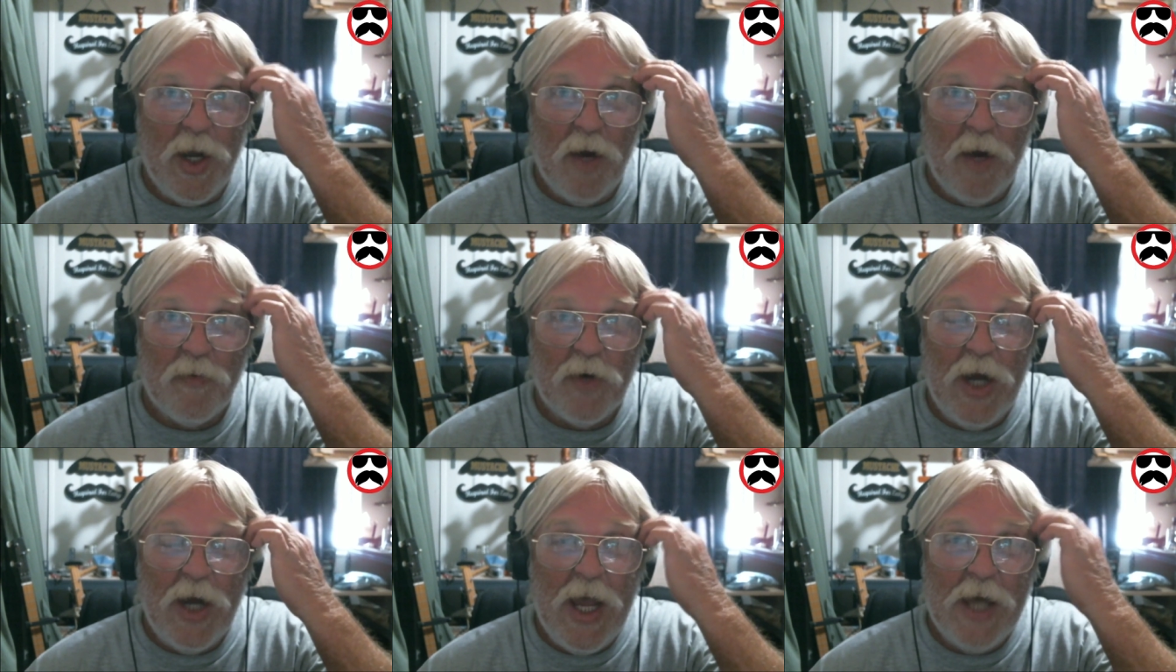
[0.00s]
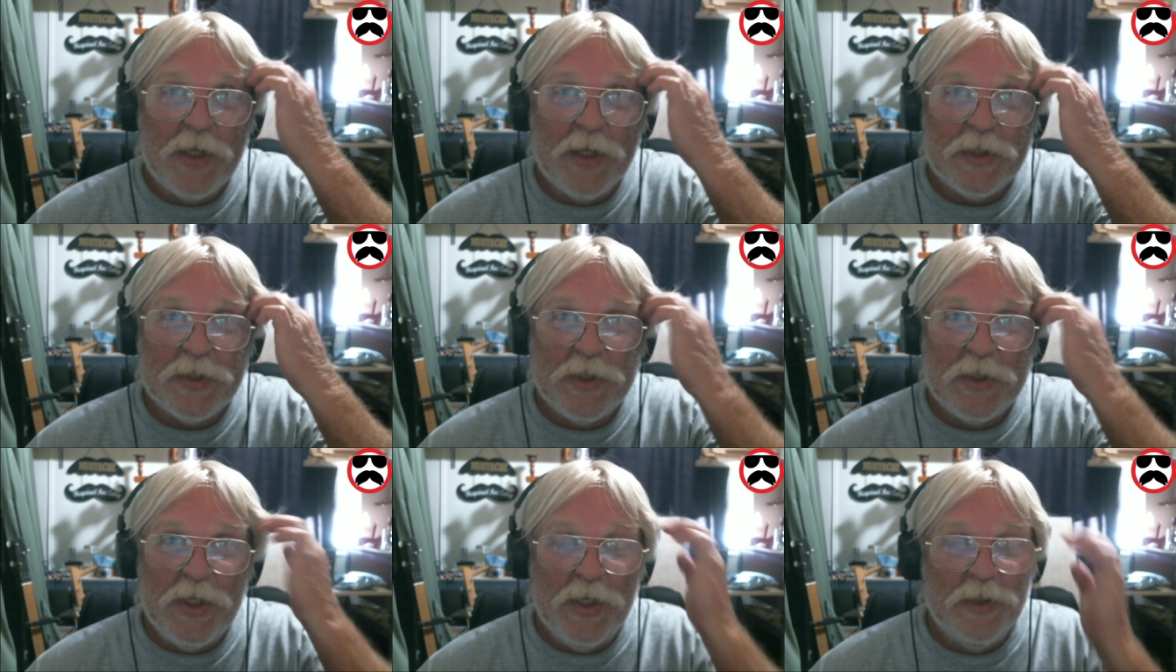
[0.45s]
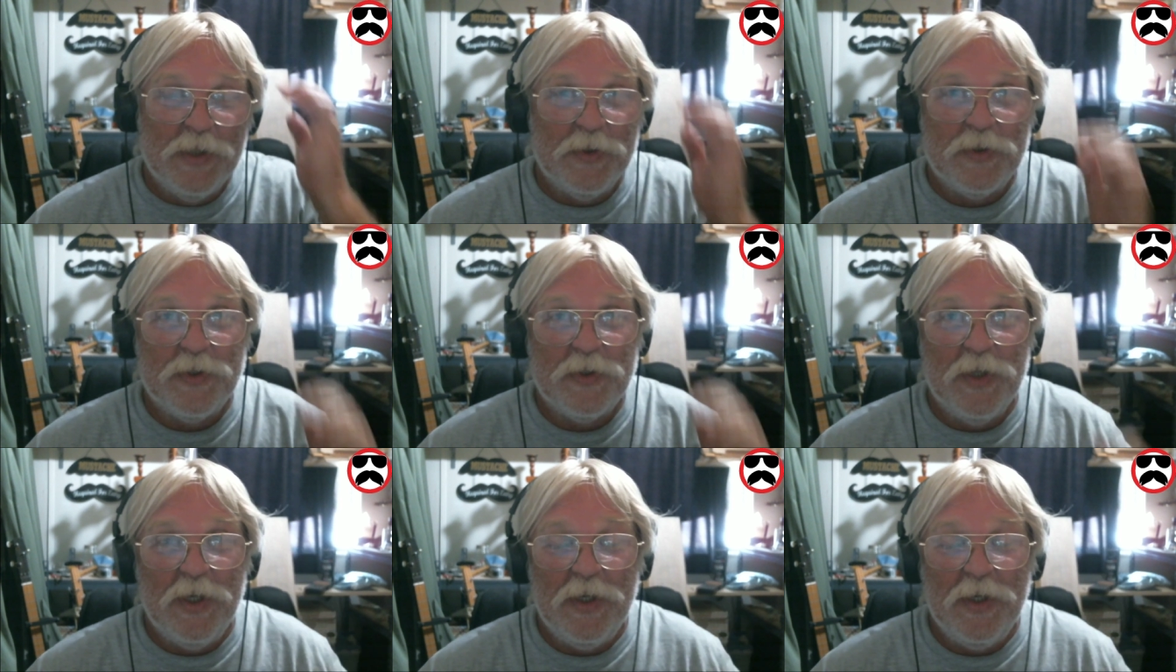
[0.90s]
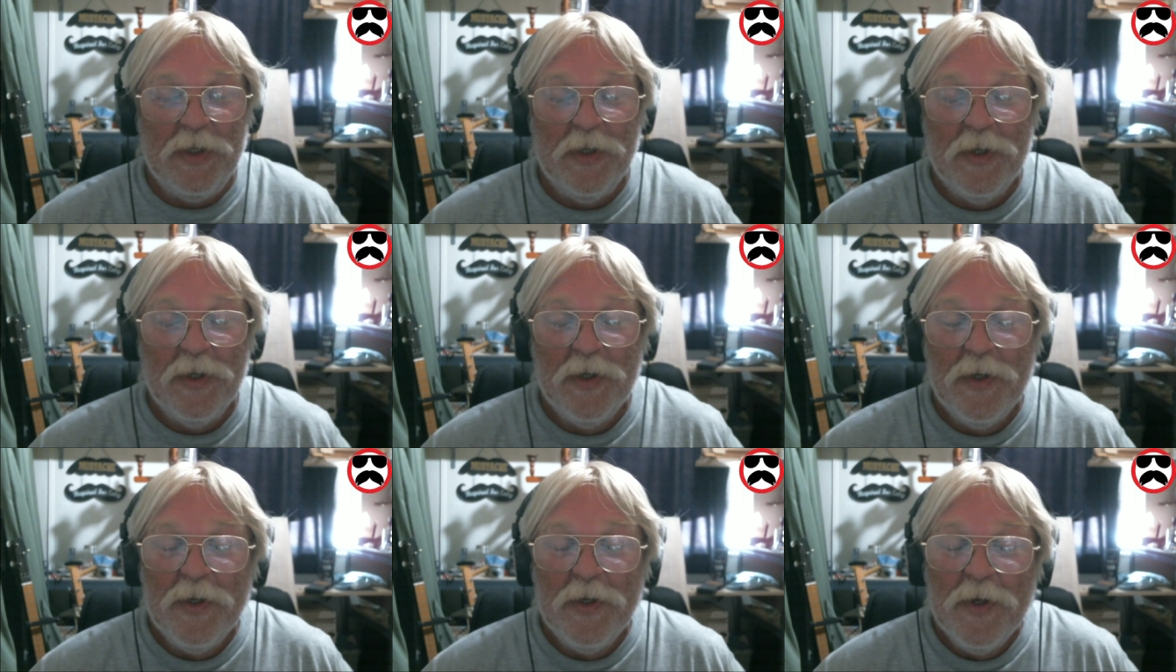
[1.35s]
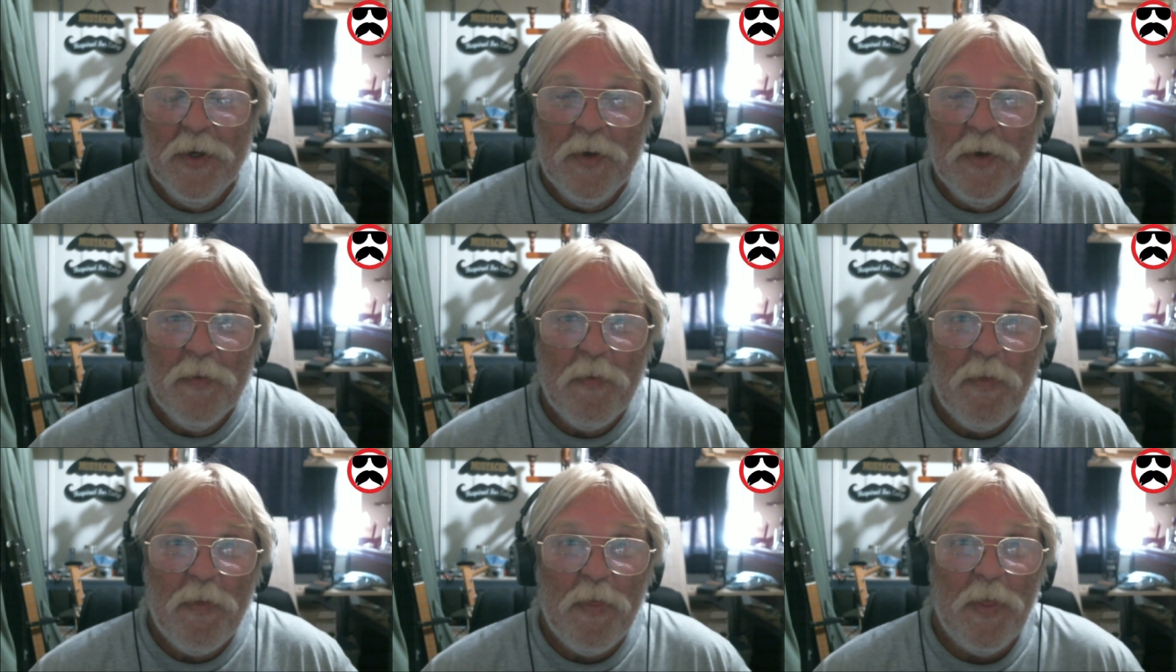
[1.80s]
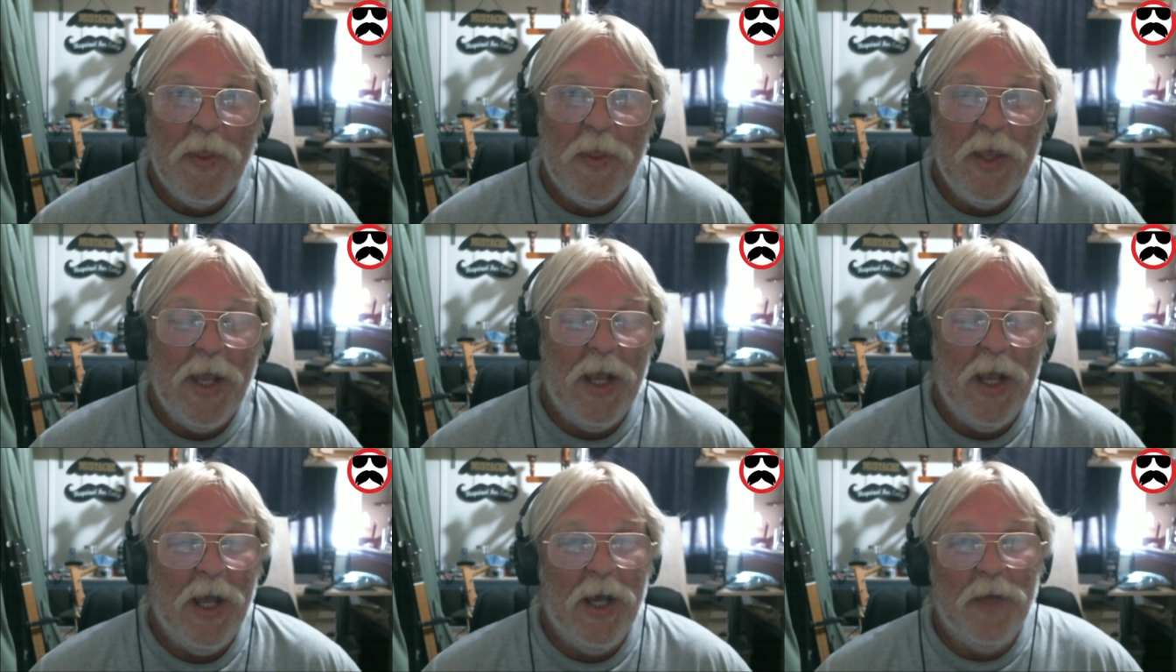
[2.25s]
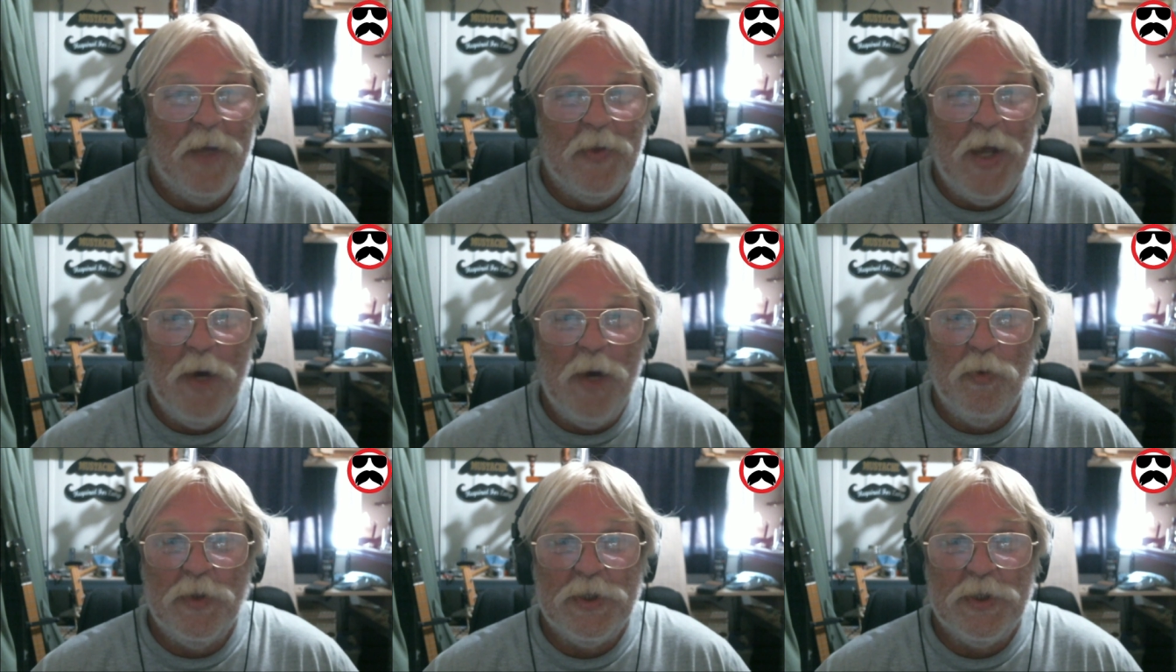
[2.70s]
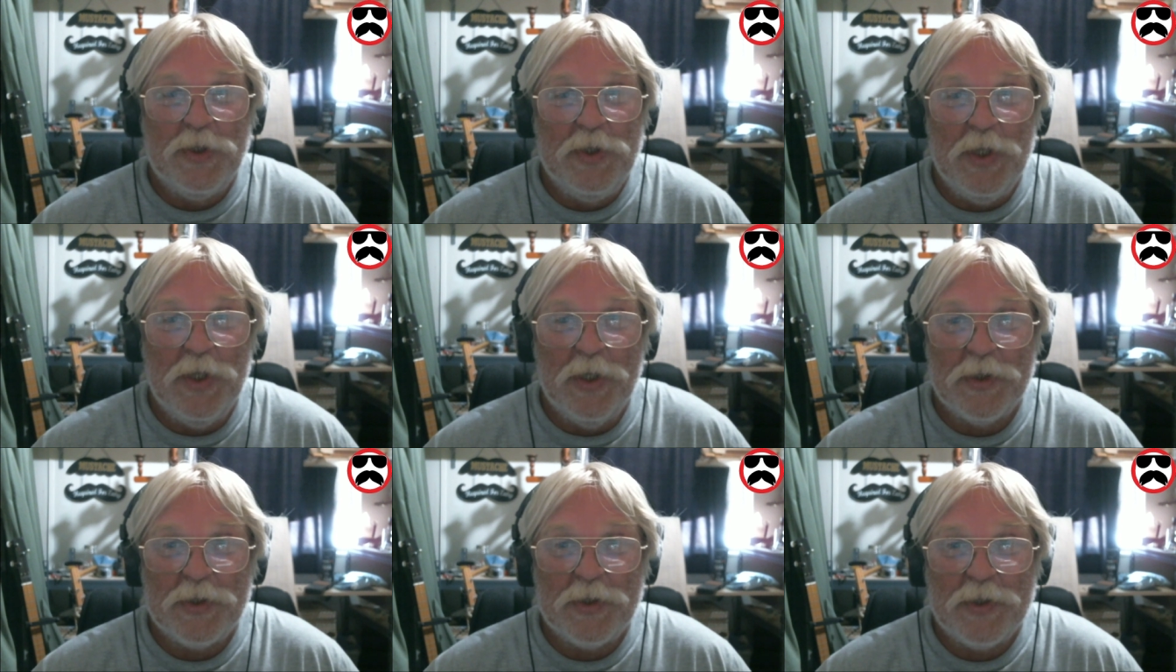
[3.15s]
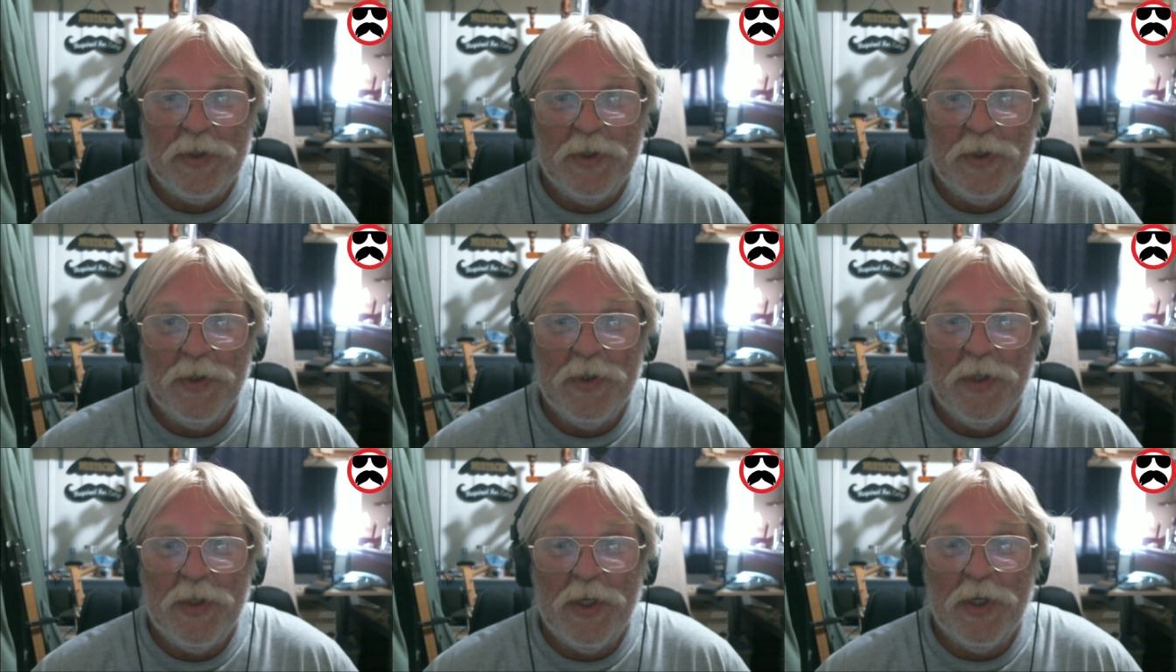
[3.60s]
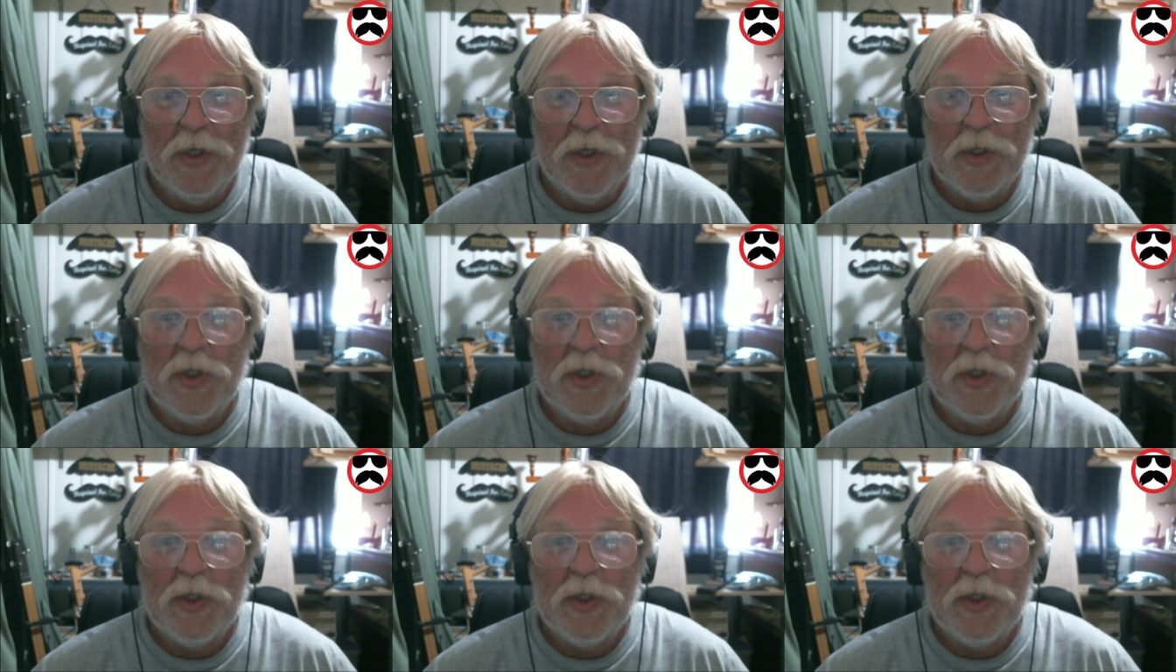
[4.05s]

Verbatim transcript: ever had a C N C. And that was just the